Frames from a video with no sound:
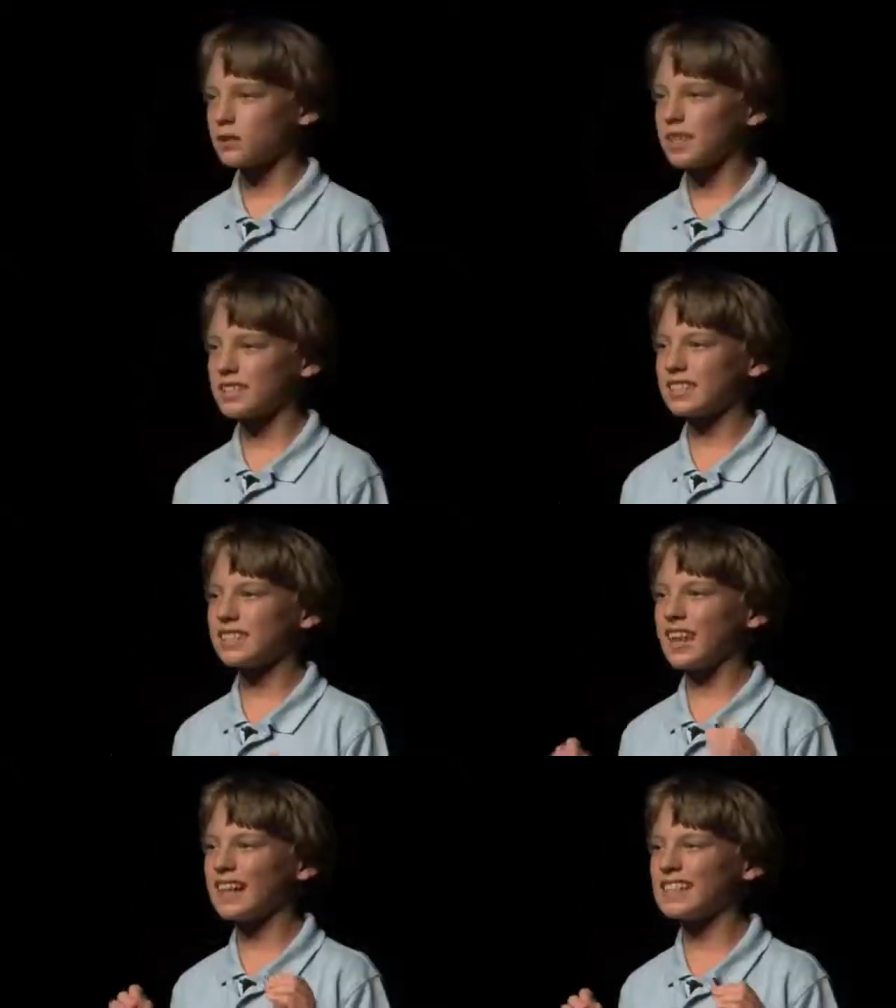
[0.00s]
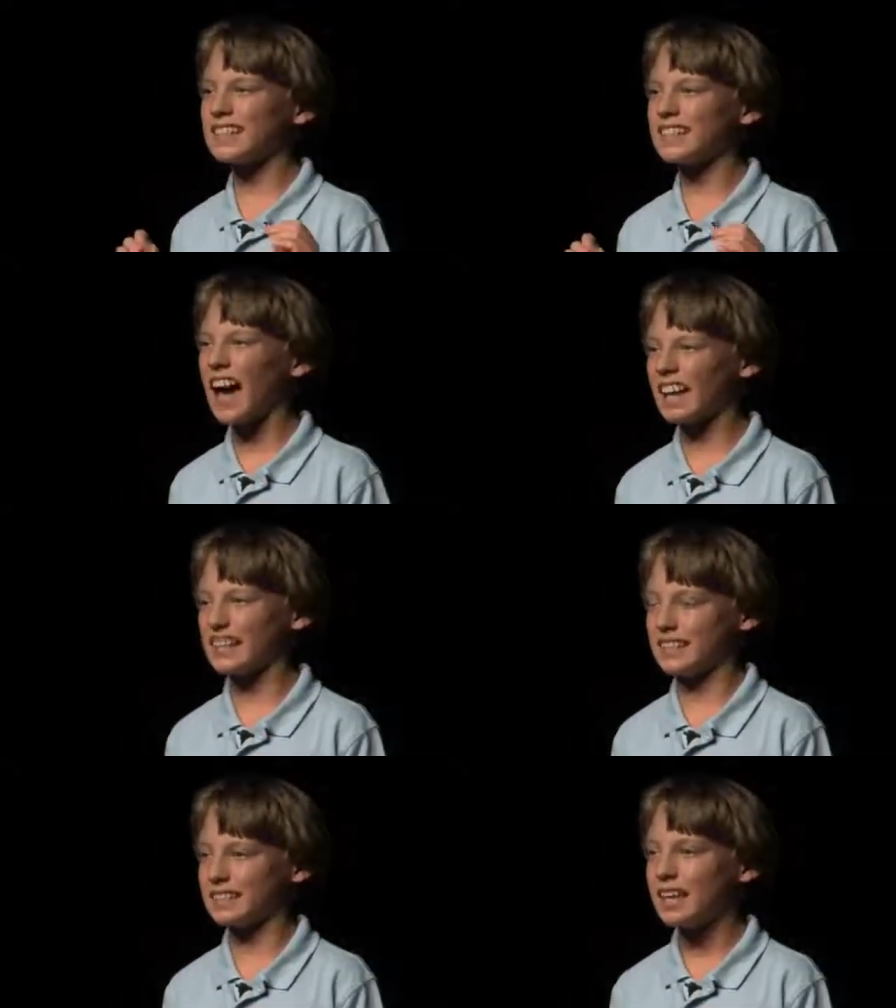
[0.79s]
this way since the
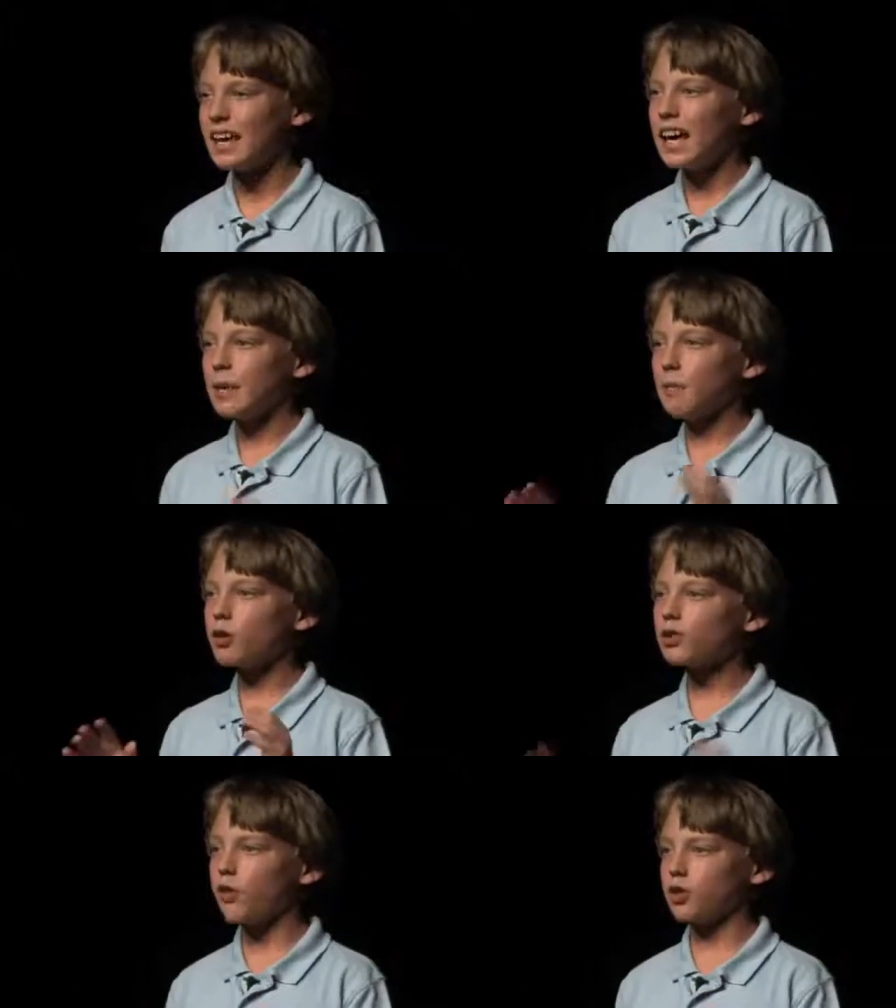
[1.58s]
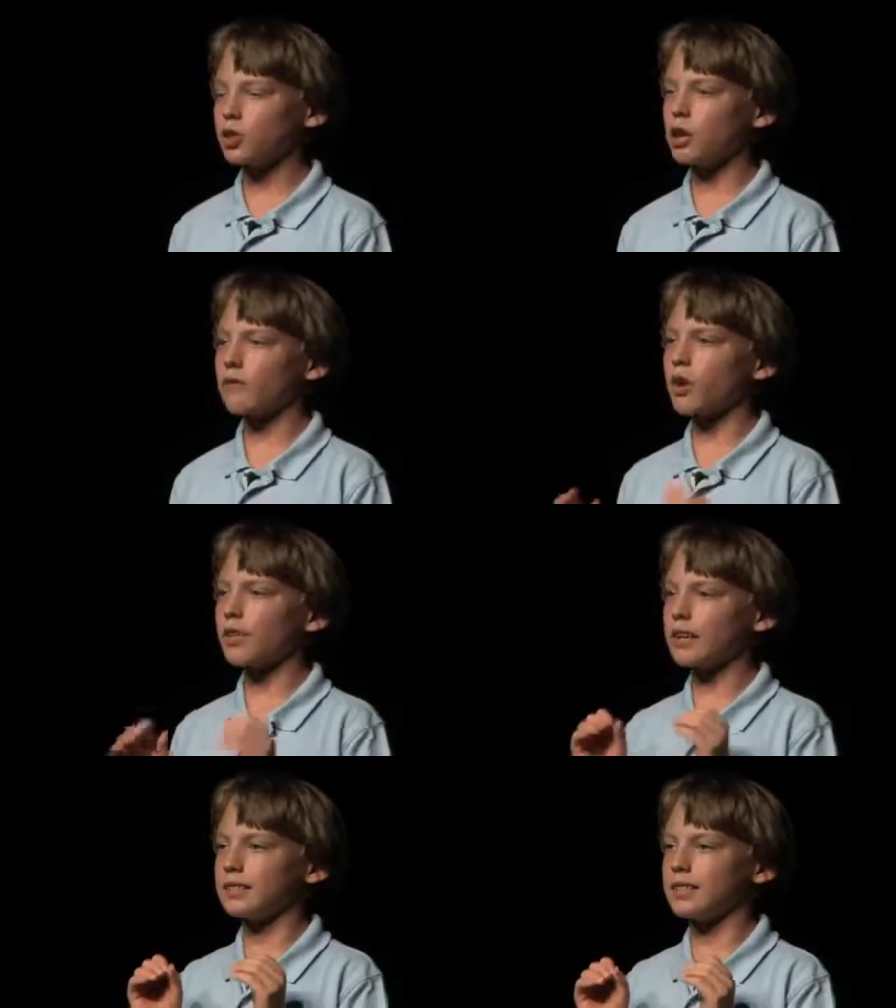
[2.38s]
1990s, and most folks don't even
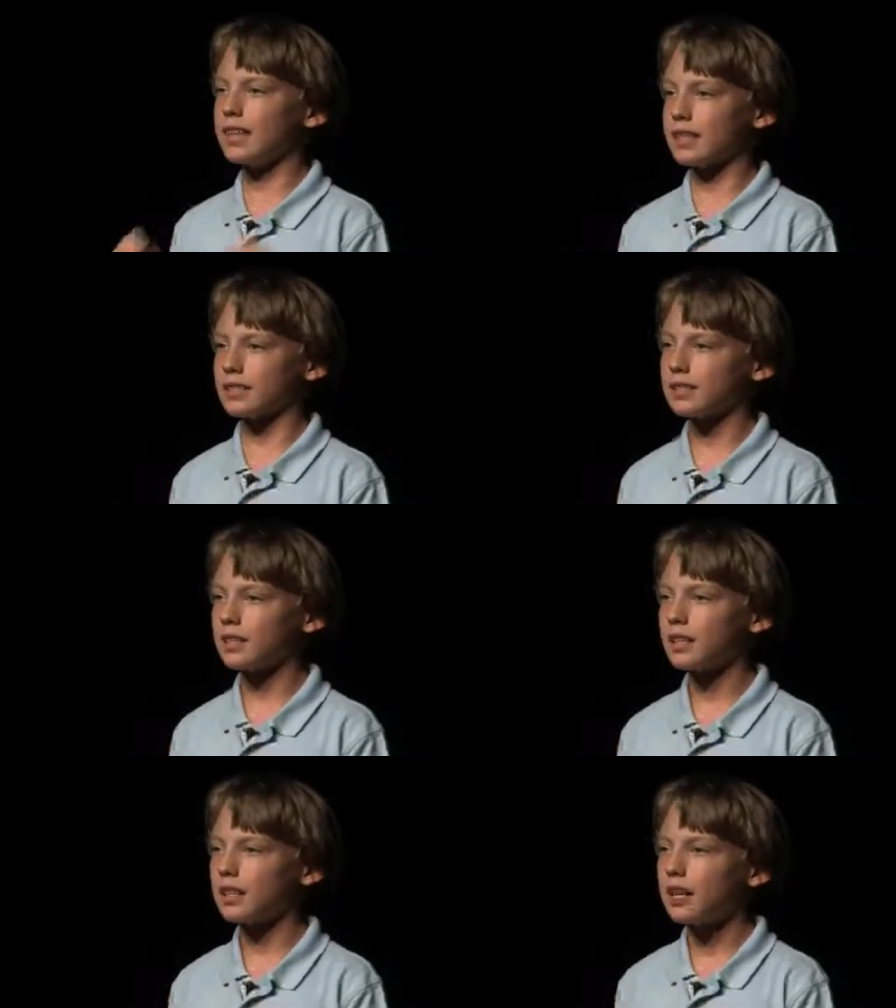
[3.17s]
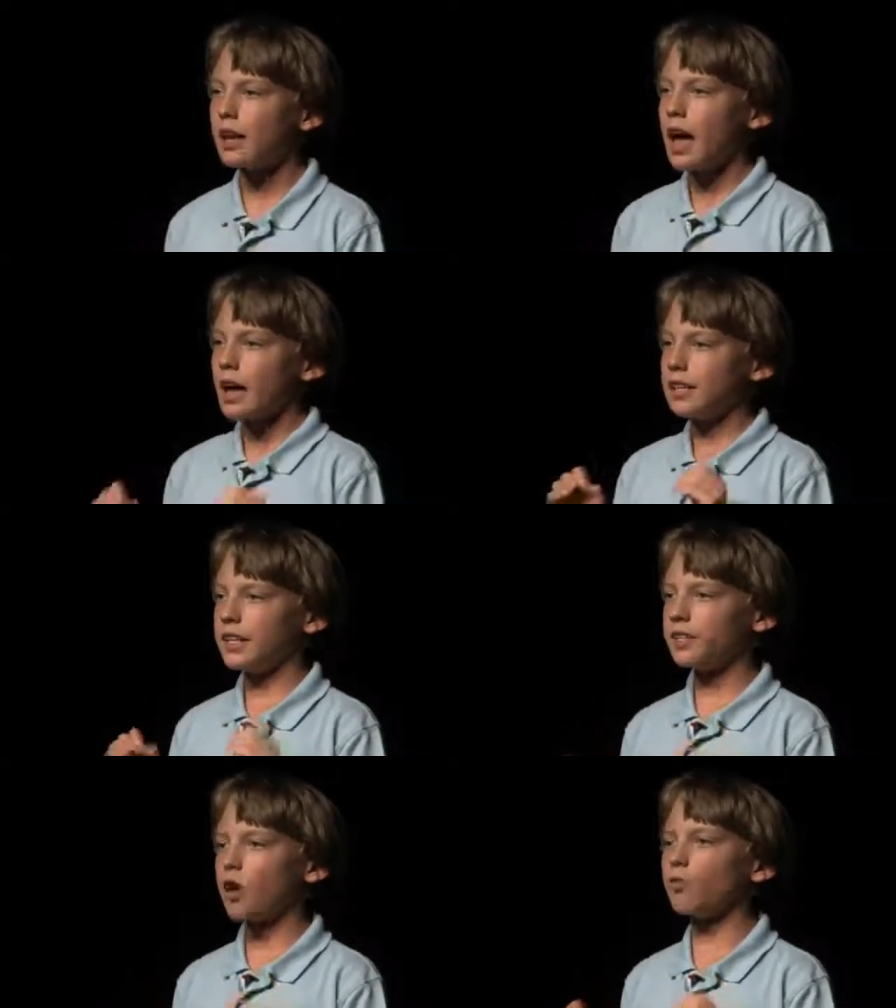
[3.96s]
know they exist.
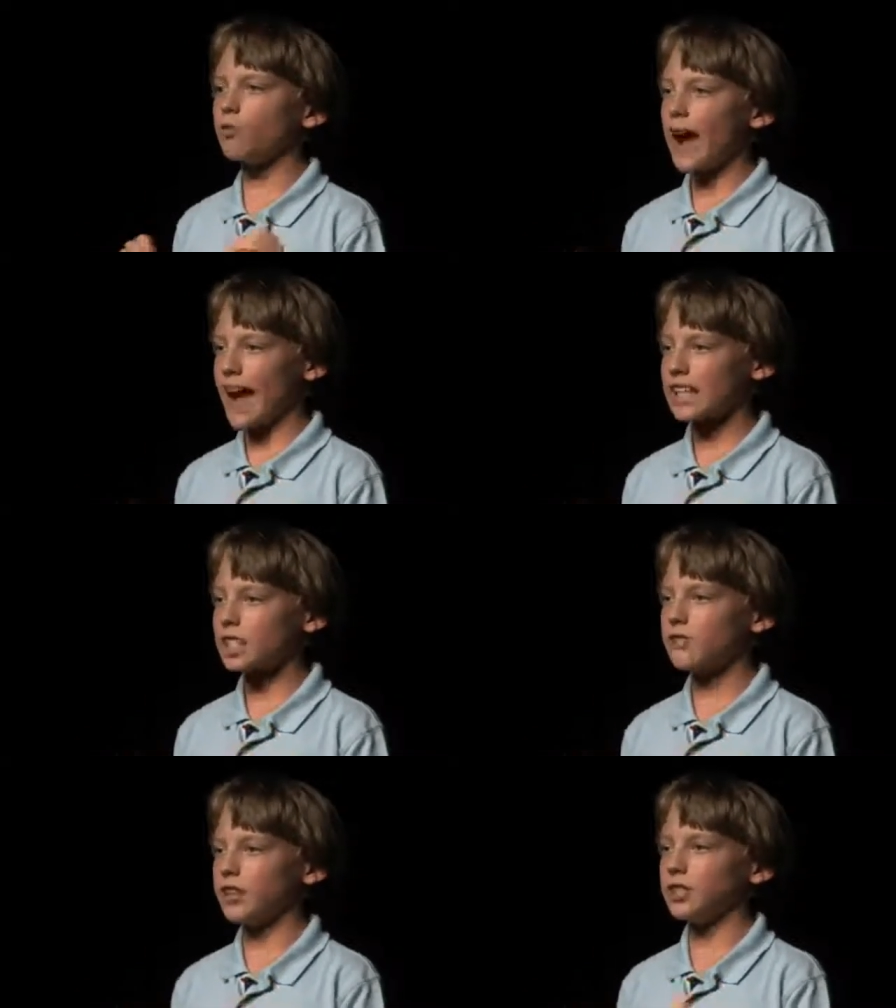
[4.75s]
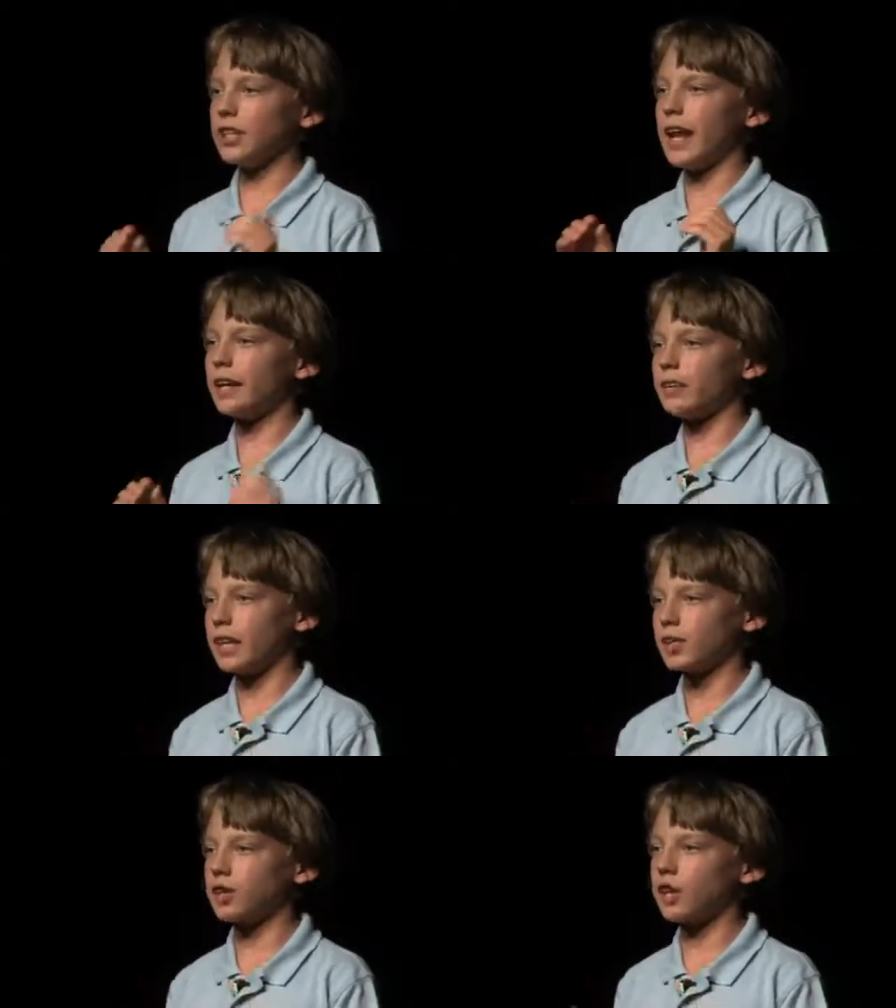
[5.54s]
Did you know rats that
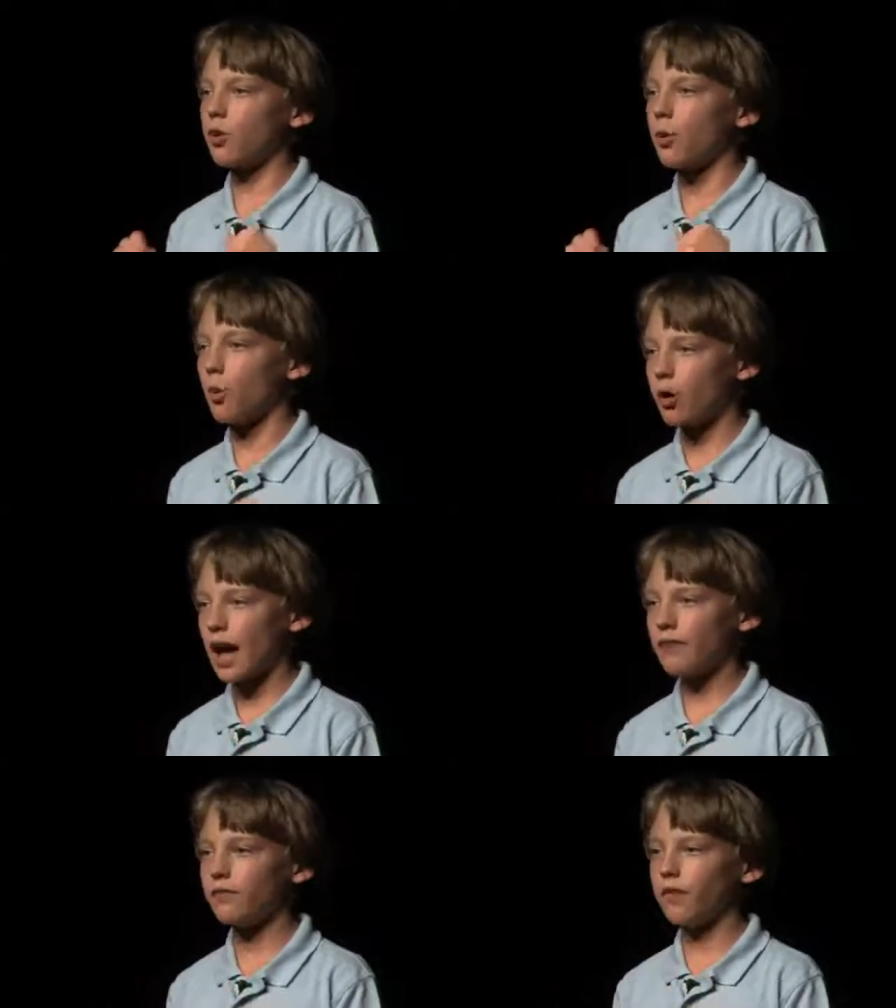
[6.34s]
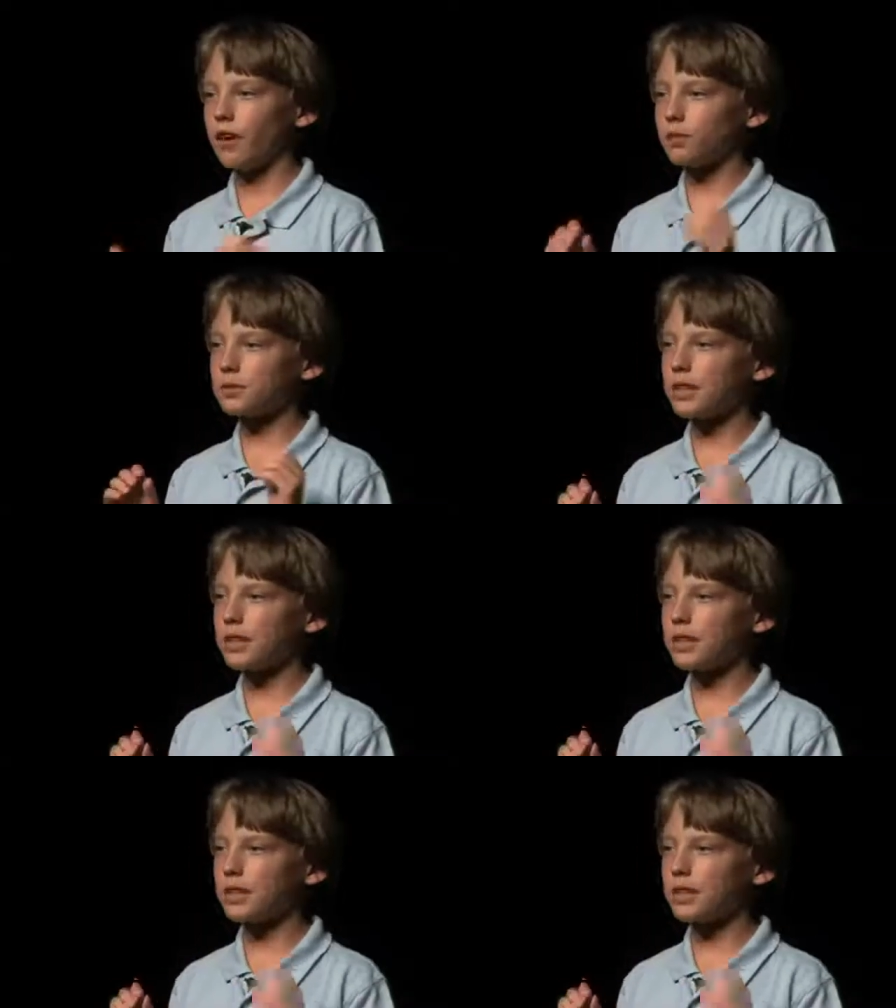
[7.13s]
genetically engineered corn had developed